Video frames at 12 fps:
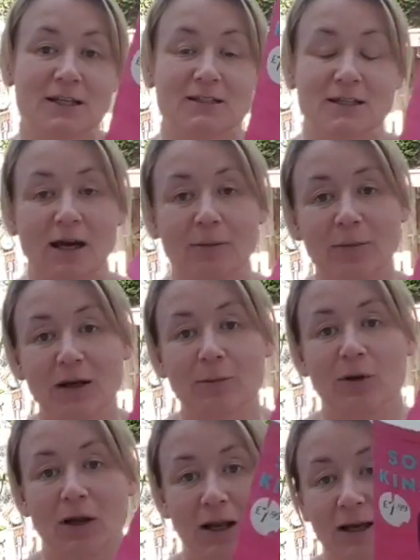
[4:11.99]
It's. I mean,
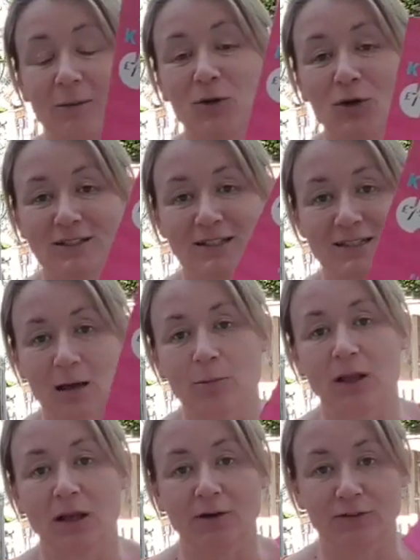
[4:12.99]
I'm not. I'm not into
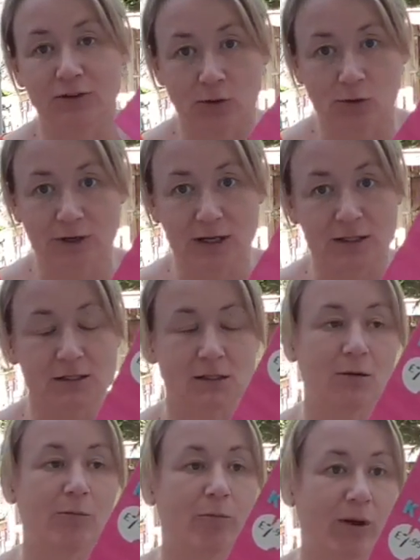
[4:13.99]
sappy love stories,
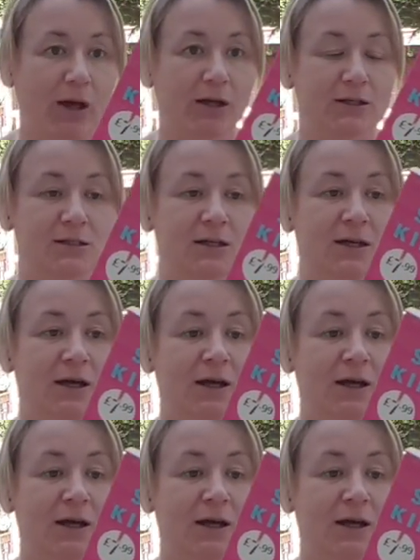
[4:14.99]
but